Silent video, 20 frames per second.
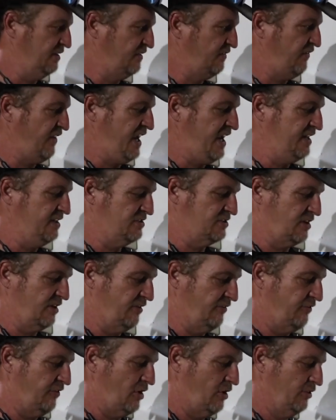this fan is
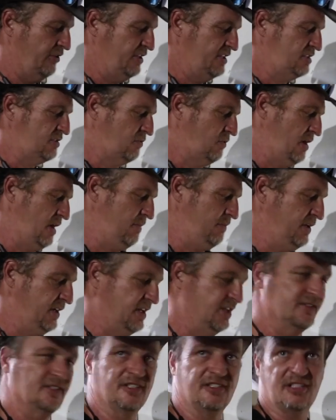going to fall this way
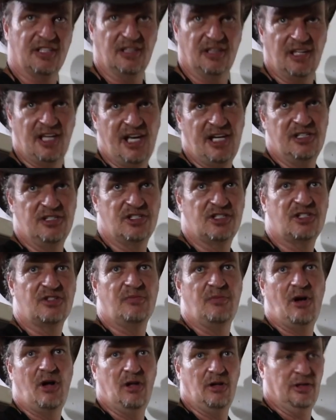because it's a ledge
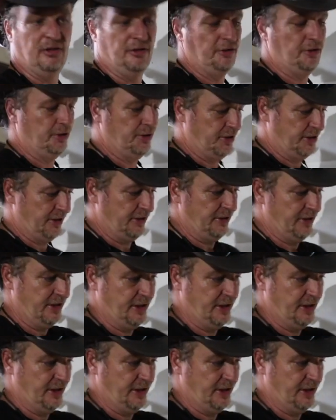smaller than